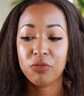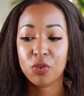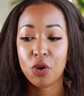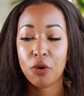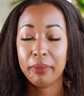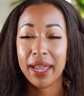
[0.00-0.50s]

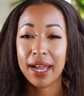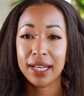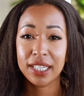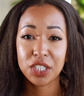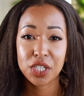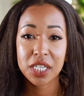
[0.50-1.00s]
from
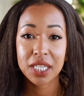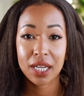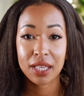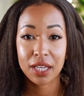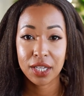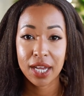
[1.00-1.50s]
Hairlicious,
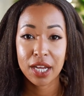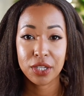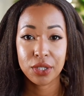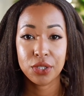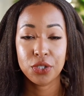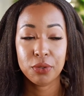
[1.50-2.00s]
another hair
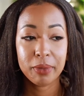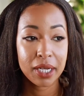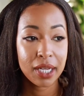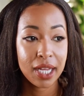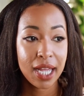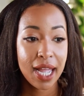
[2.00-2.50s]

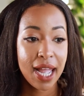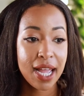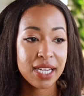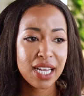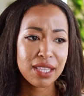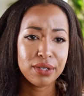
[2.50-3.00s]
YouTuber,
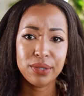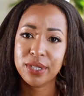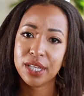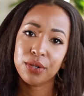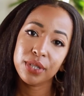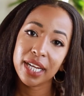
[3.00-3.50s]
and I thought it
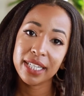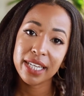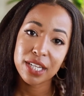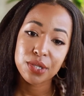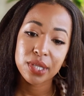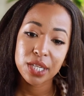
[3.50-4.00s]
was a good
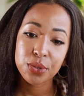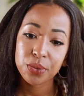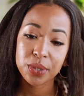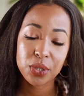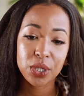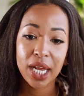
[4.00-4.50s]
idea. So that's what
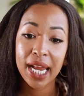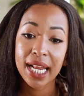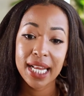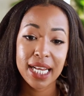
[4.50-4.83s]
we do. You can get